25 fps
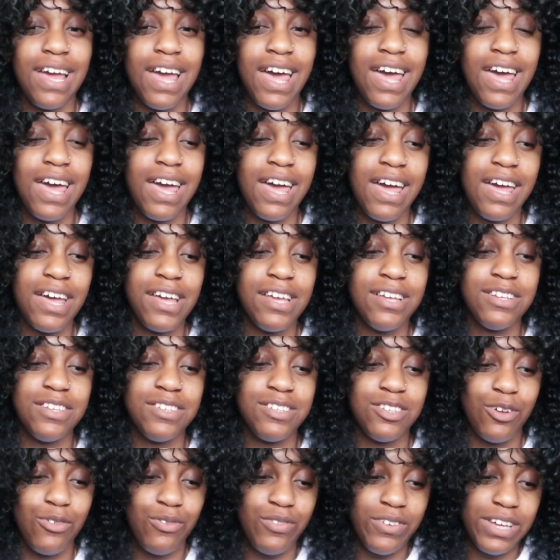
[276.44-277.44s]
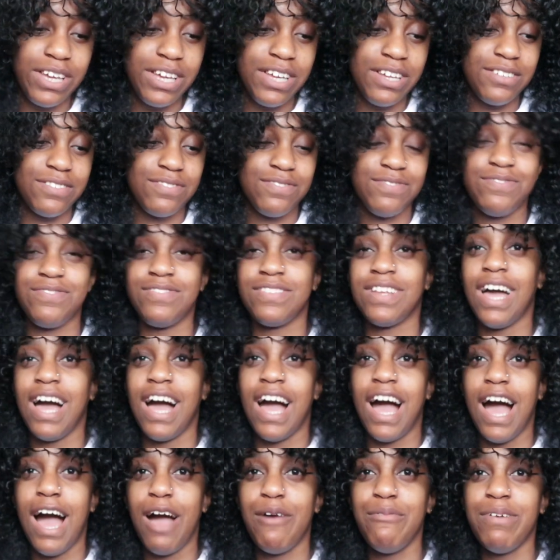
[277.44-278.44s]
And don't forget,
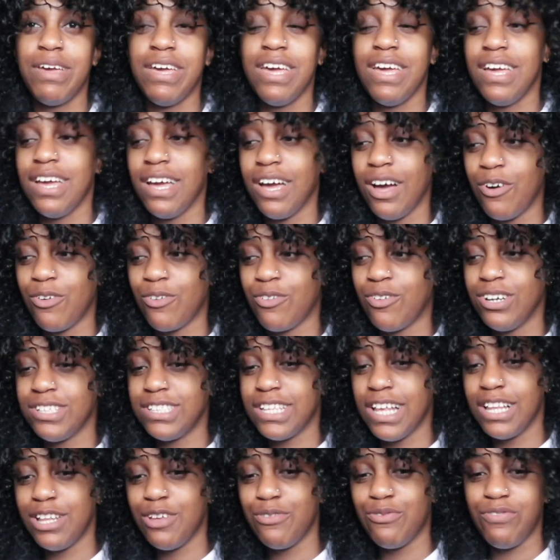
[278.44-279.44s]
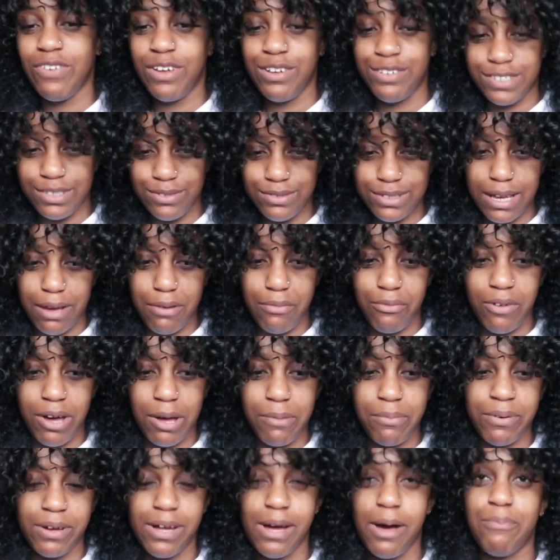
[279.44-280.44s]
I mean, of course I felt some type of
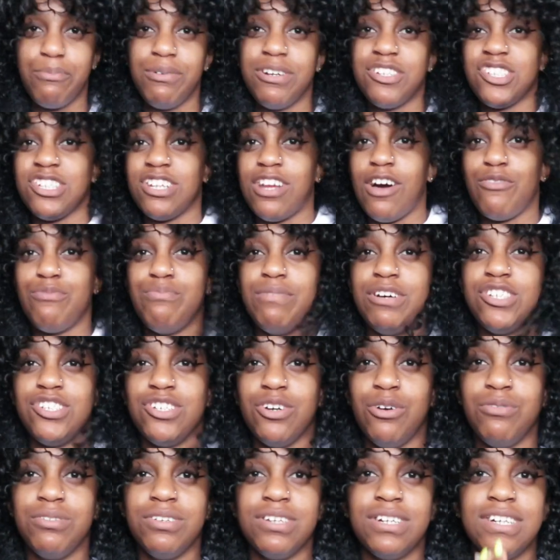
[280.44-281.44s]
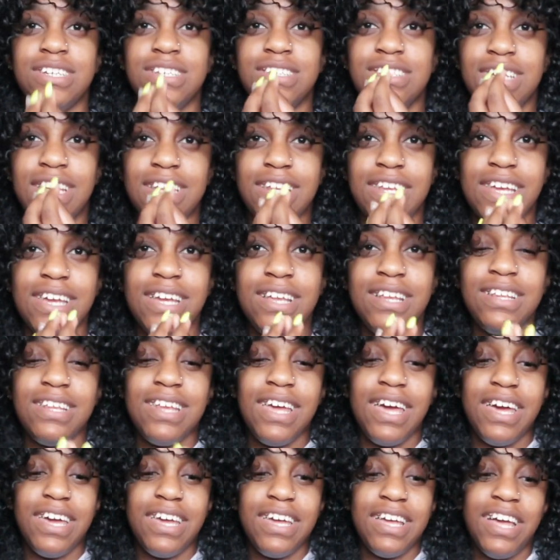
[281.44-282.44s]
way, but I'll brush it off my shoulder, because at the end of
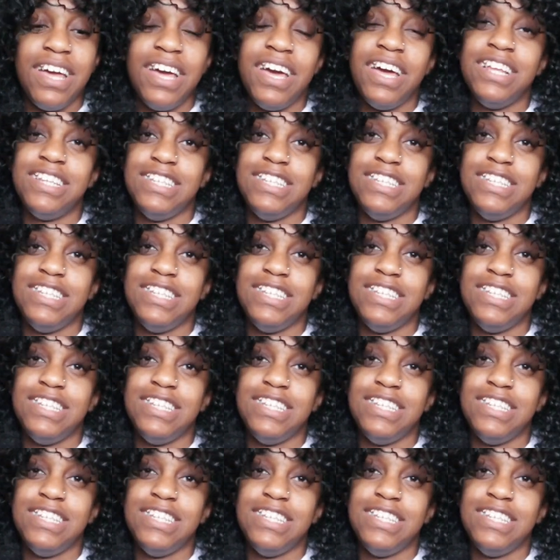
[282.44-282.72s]
the day,